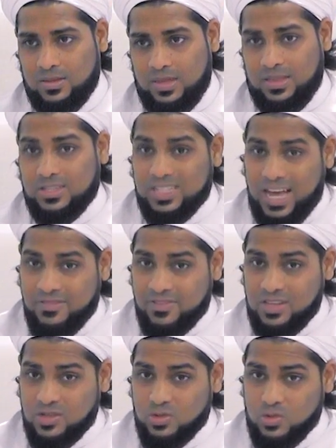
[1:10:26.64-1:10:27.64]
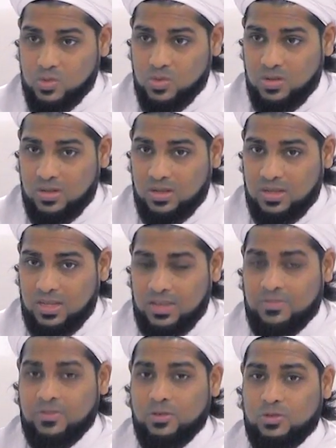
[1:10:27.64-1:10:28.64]
In the Shafi'i school,
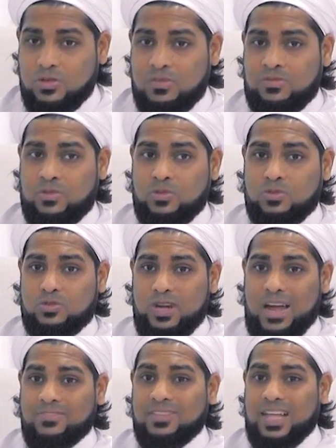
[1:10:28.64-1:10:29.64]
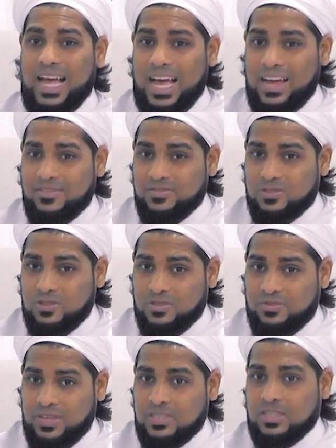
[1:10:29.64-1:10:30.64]
if you travel
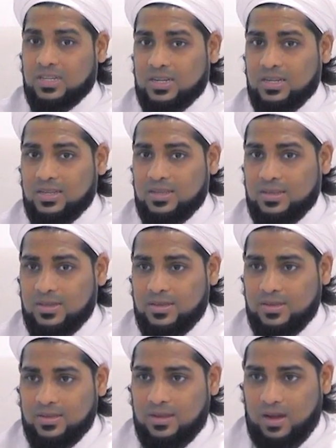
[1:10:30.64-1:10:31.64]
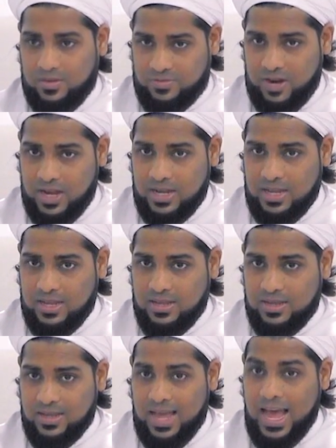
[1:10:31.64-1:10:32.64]
after Fajr on Friday,
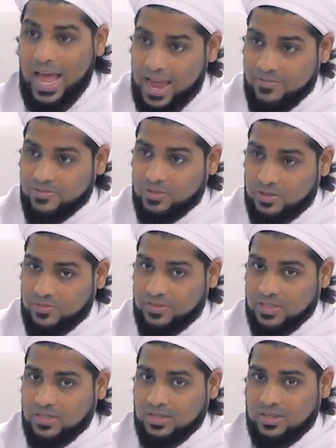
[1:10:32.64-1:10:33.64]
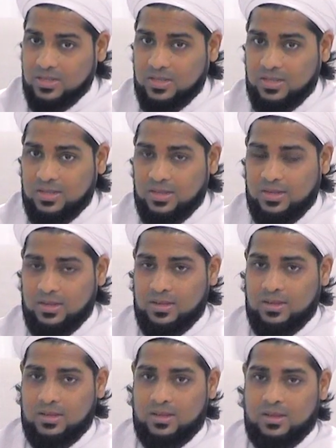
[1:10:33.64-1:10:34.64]
after Fajr,
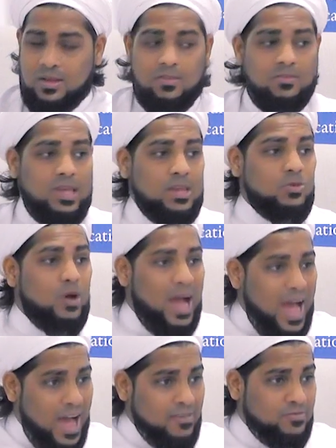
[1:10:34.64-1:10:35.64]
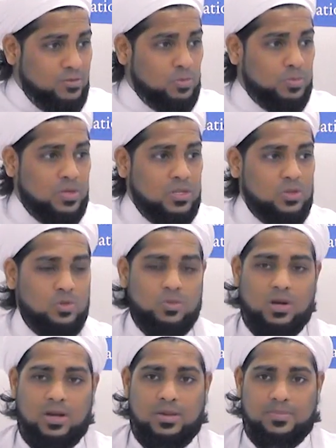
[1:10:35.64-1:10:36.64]
then you have to pray
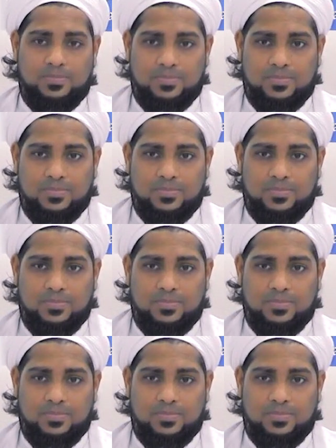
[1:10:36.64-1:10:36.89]
Jumu'ah.